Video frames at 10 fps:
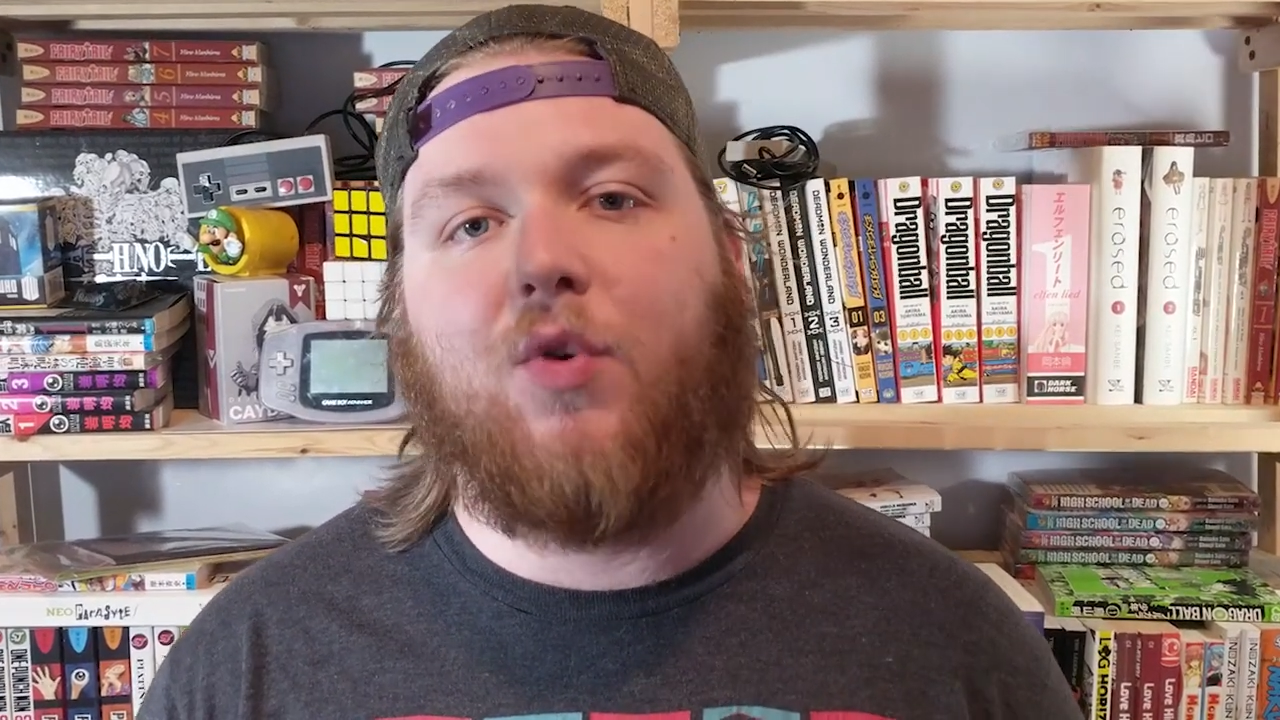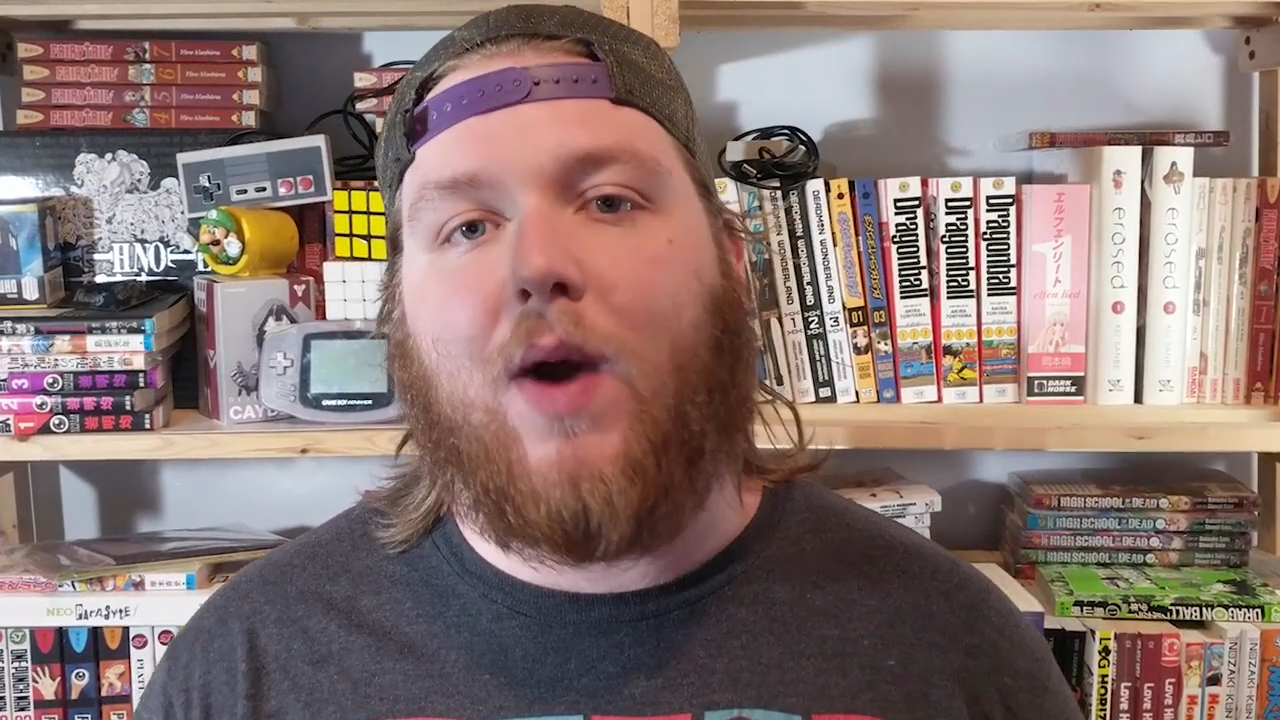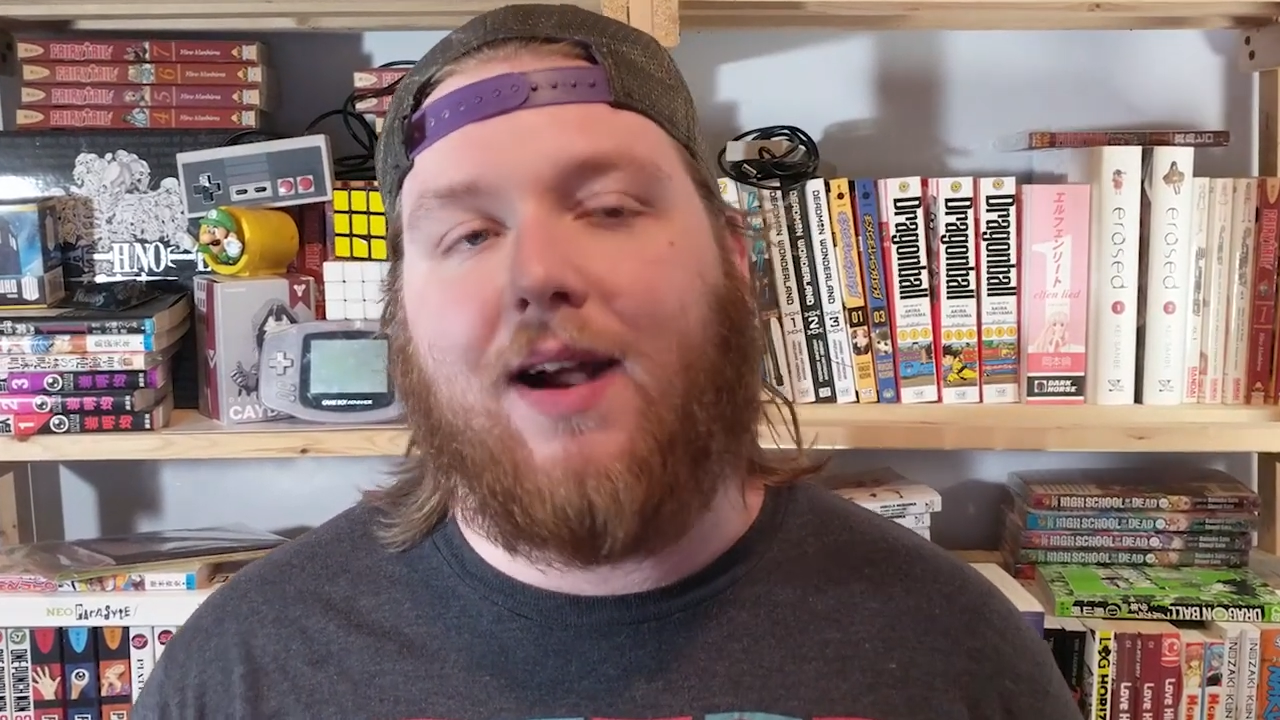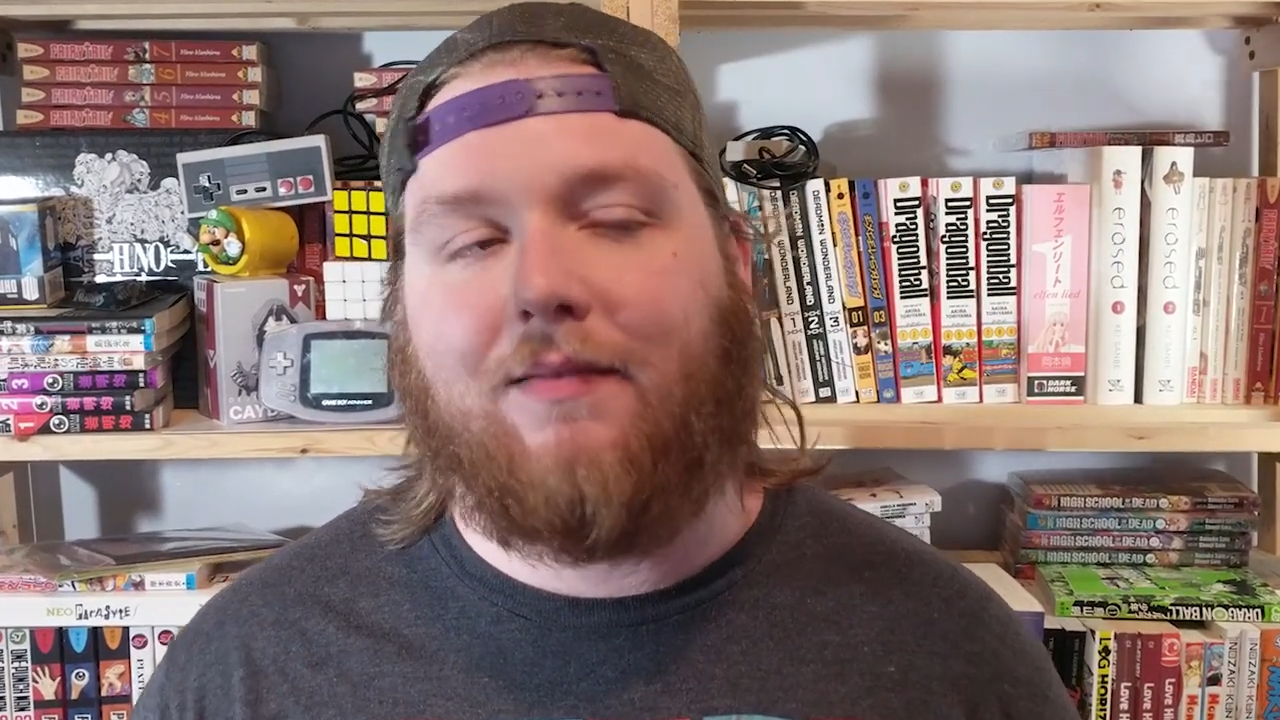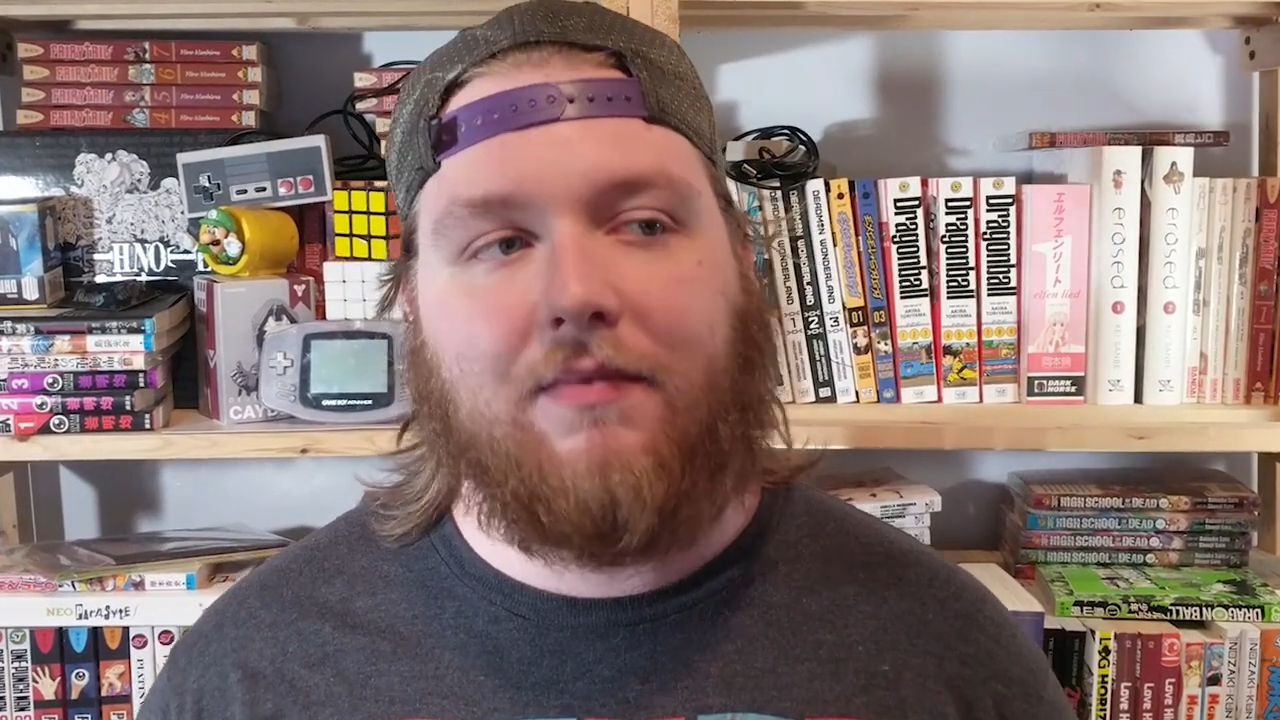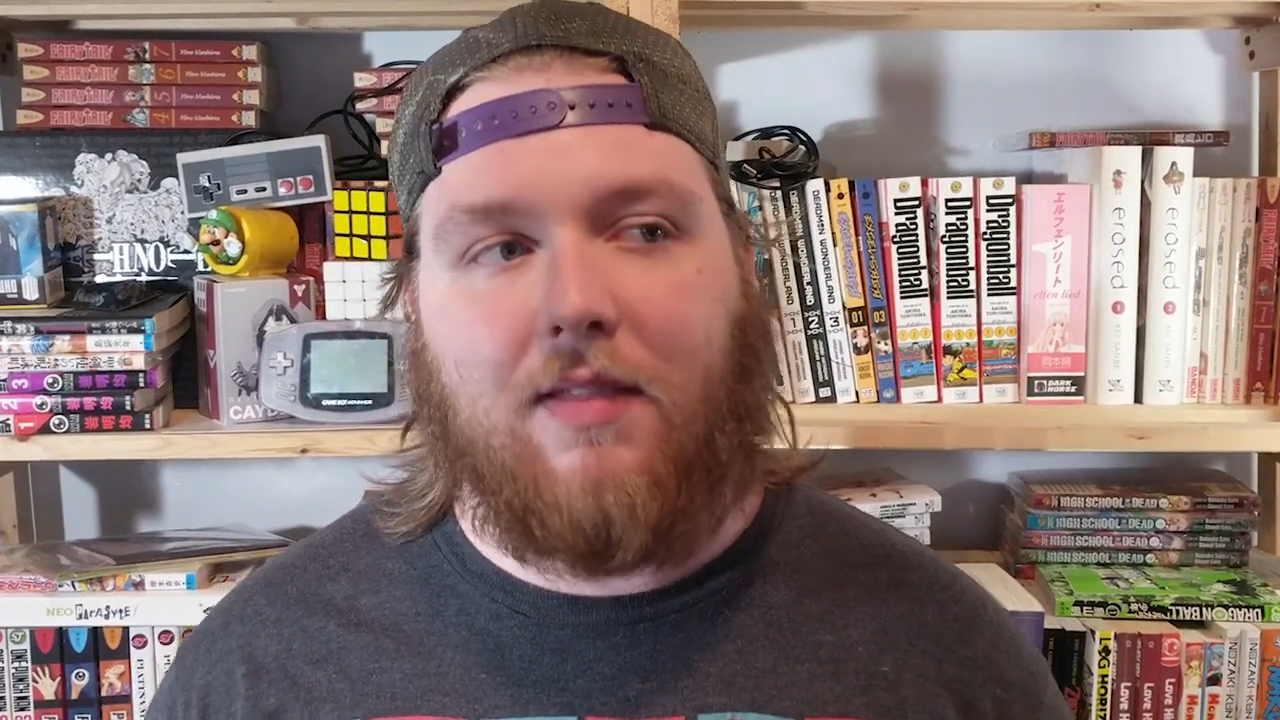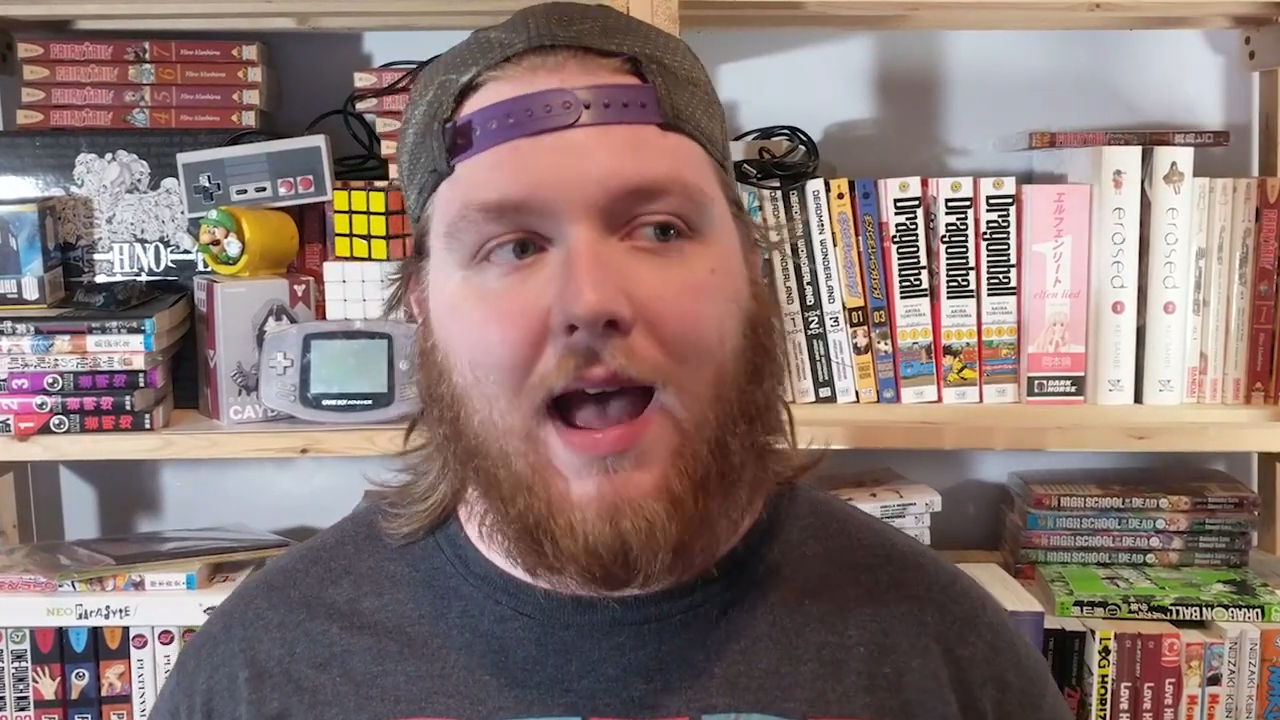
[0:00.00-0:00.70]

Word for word: to where